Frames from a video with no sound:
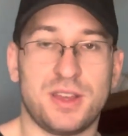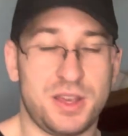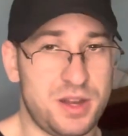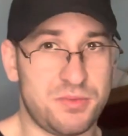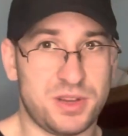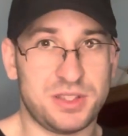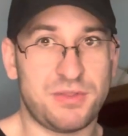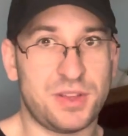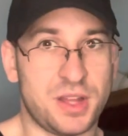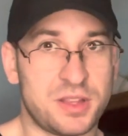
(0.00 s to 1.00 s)
Anyways, if
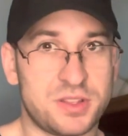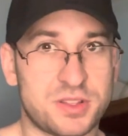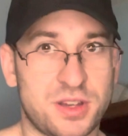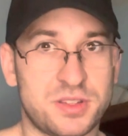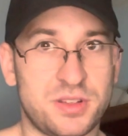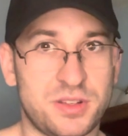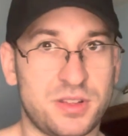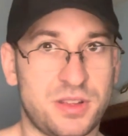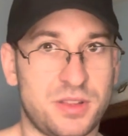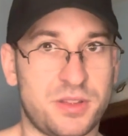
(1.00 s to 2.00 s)
you like this content,
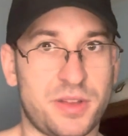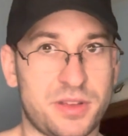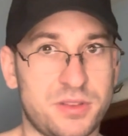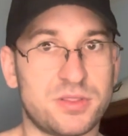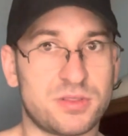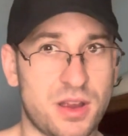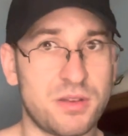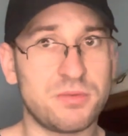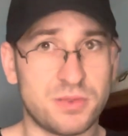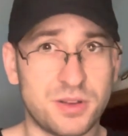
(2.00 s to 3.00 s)
hit the like,
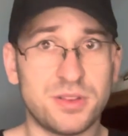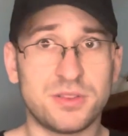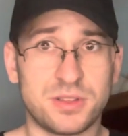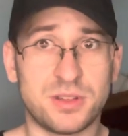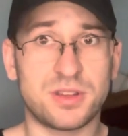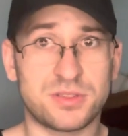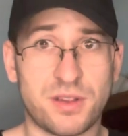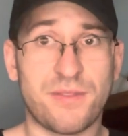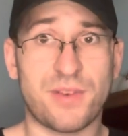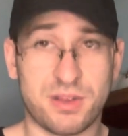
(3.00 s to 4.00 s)
subscribe, run, and see you guys
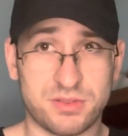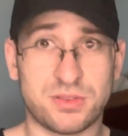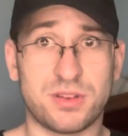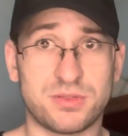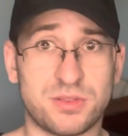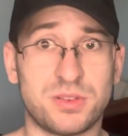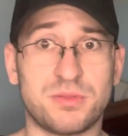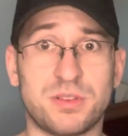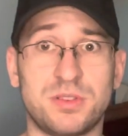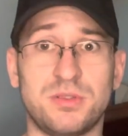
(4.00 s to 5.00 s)
later. Find scars are on the
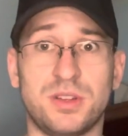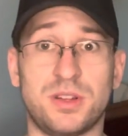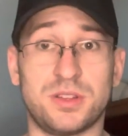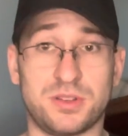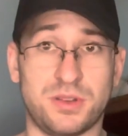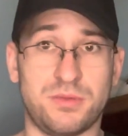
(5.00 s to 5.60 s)
road to it. Let's go.